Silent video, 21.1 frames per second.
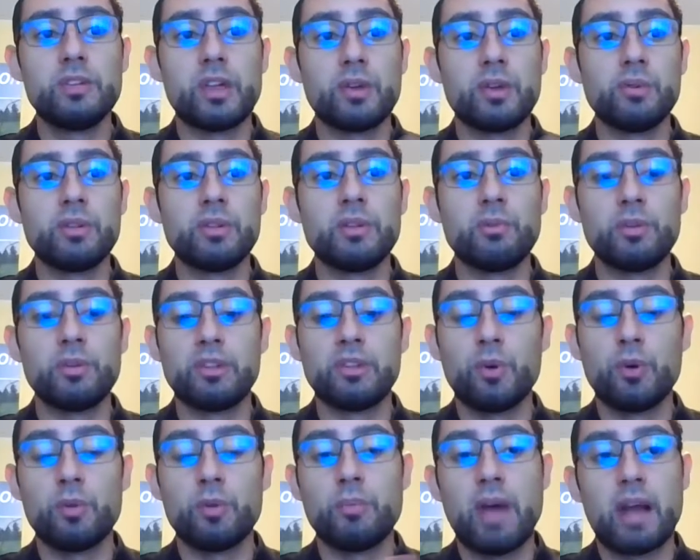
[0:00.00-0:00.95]
not only with
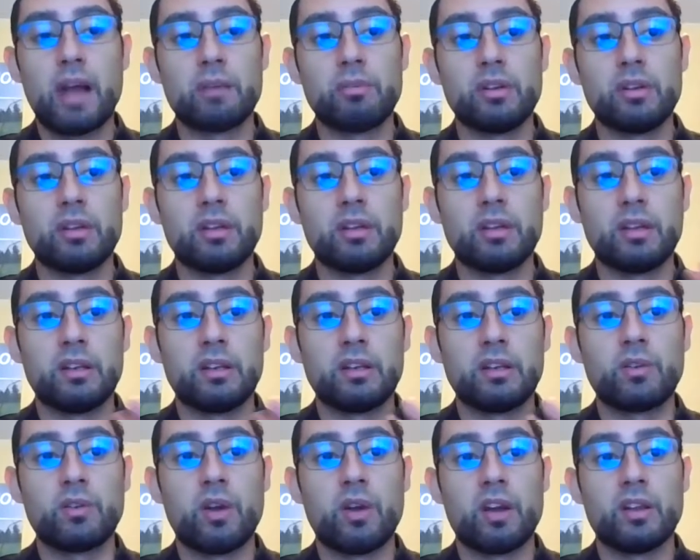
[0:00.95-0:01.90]
lower back pain and
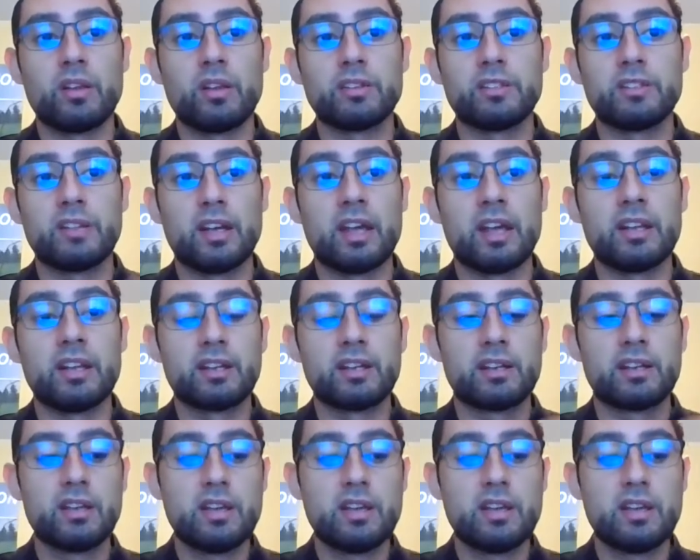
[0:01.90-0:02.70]
chronic sciatic,